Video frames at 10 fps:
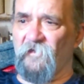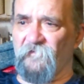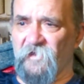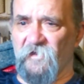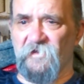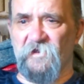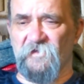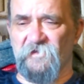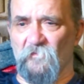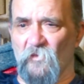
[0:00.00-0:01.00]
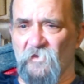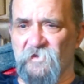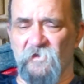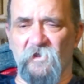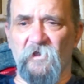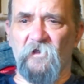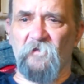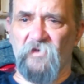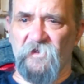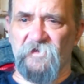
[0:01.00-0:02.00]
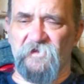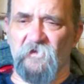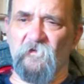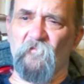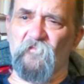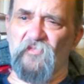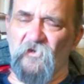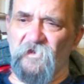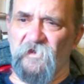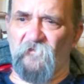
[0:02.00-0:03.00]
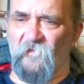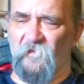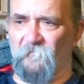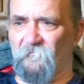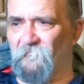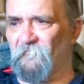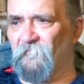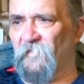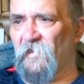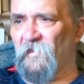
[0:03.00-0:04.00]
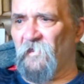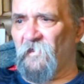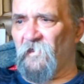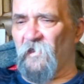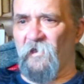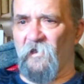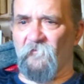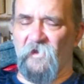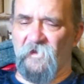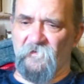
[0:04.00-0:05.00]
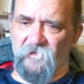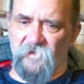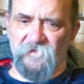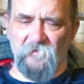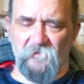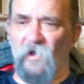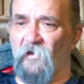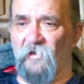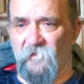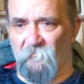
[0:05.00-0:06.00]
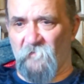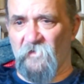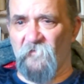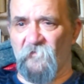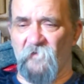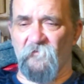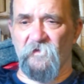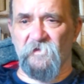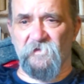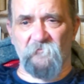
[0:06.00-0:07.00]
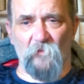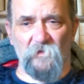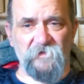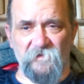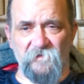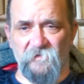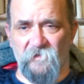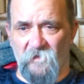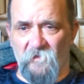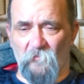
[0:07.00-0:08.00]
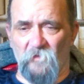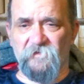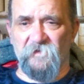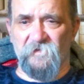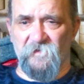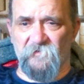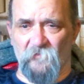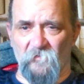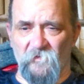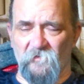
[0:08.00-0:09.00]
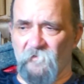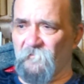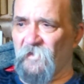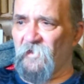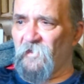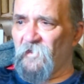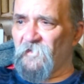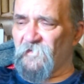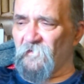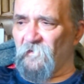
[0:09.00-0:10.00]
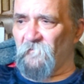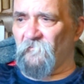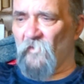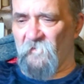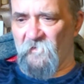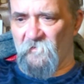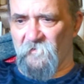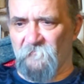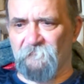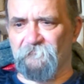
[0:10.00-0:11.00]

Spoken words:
If you get a chance to watch it, please do. Brilliant film. Right, okay, so my other favourite is Walt Disney's Robin Hood. So, Robin Hood.